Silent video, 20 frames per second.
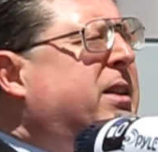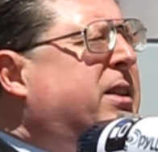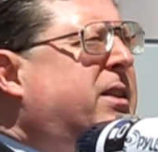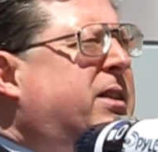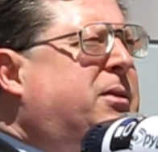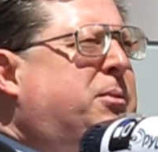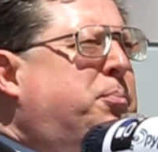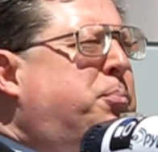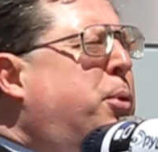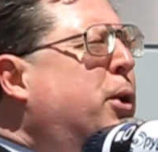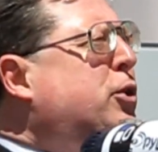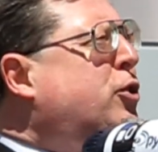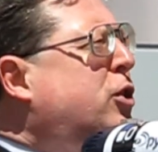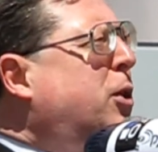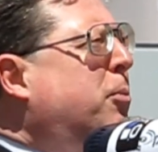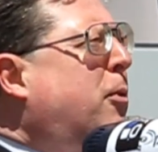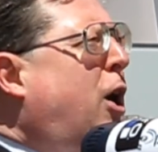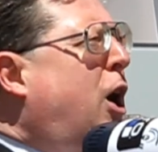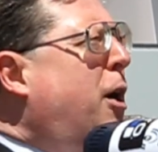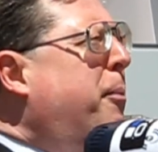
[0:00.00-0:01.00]
put some
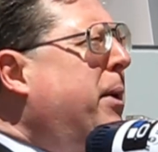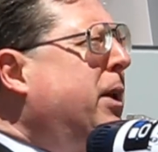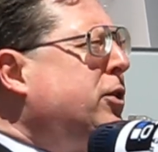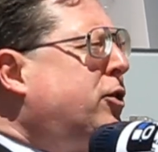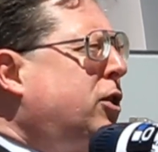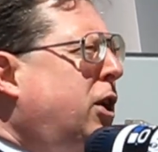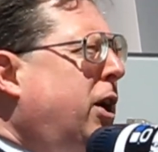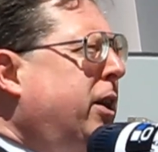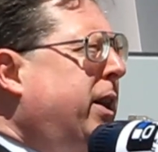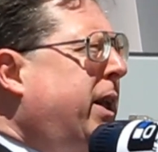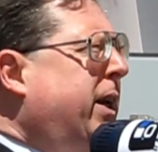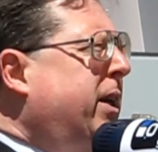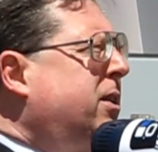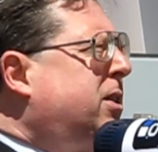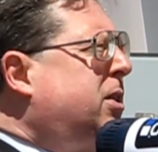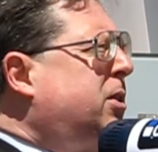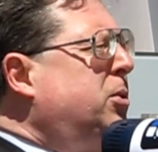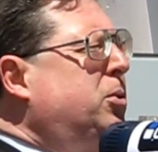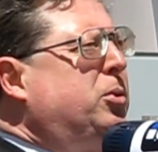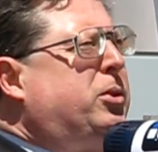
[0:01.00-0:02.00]
comments on there
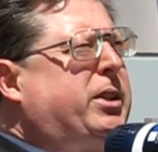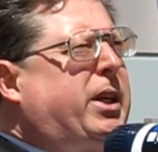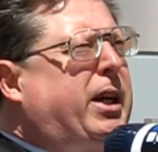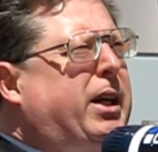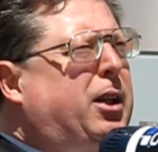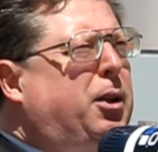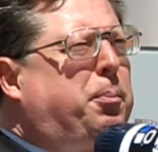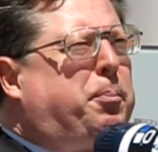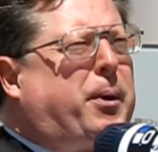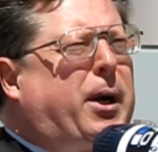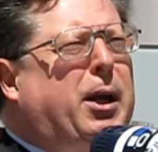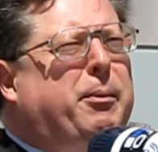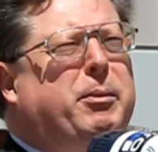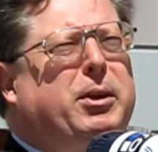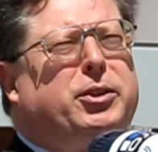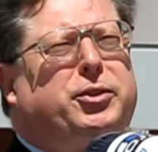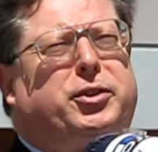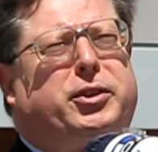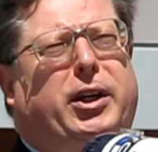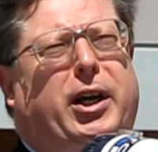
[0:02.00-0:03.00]
to tell Prime Minister
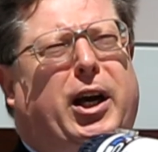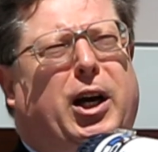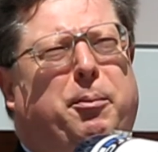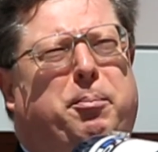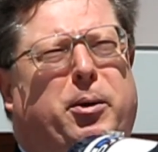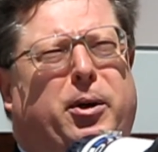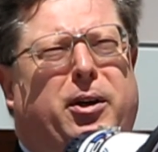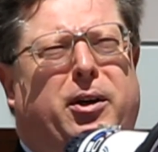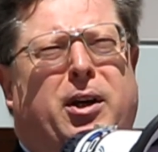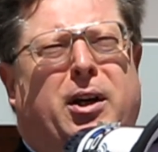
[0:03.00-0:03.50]
Harper